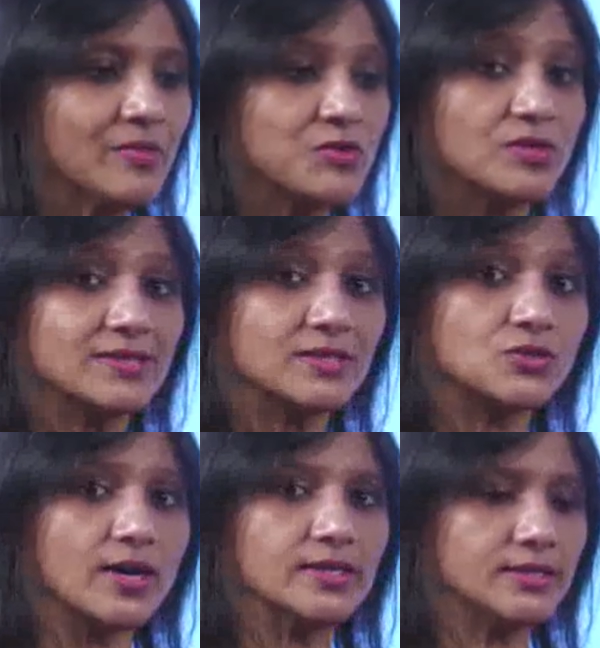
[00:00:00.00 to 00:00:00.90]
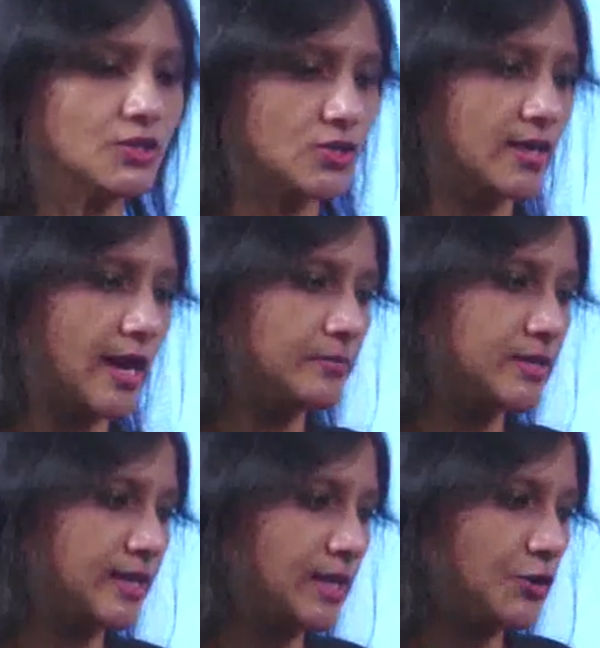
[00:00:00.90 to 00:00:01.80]
So, this is transitional. I am
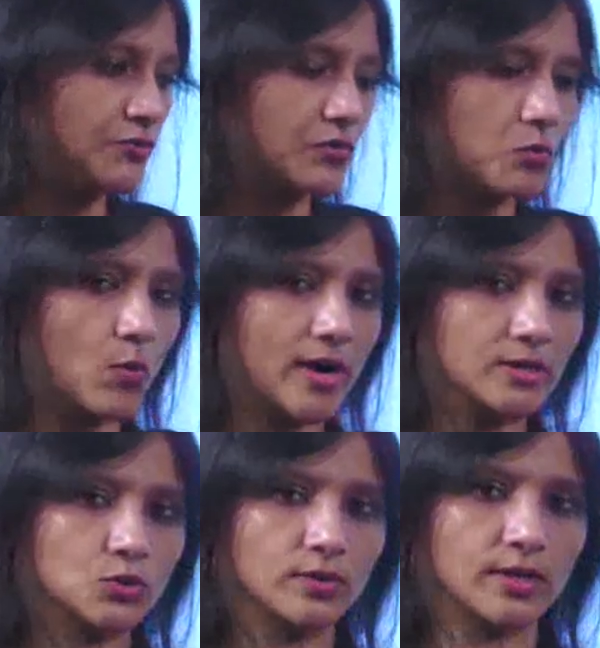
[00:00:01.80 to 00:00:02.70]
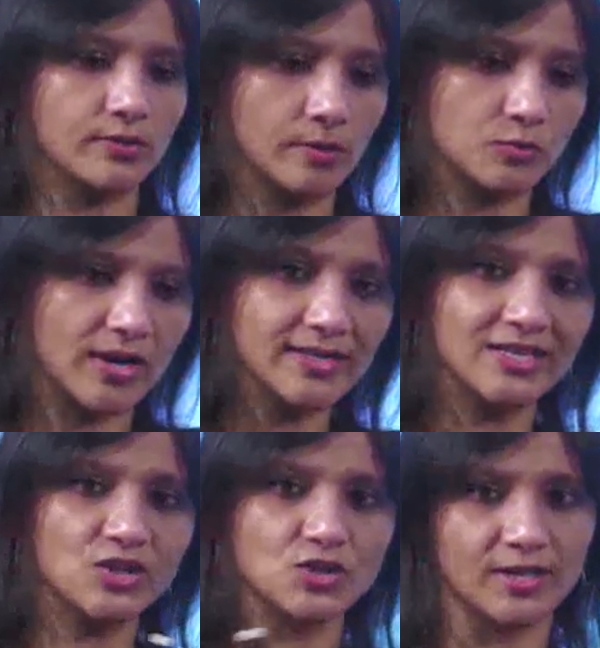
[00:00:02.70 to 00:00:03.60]
taking you from one to another. I am
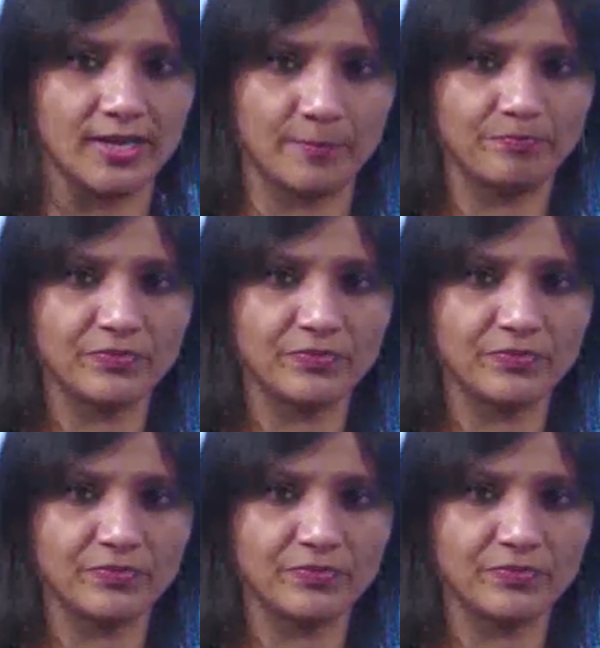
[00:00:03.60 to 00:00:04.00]
transitioning.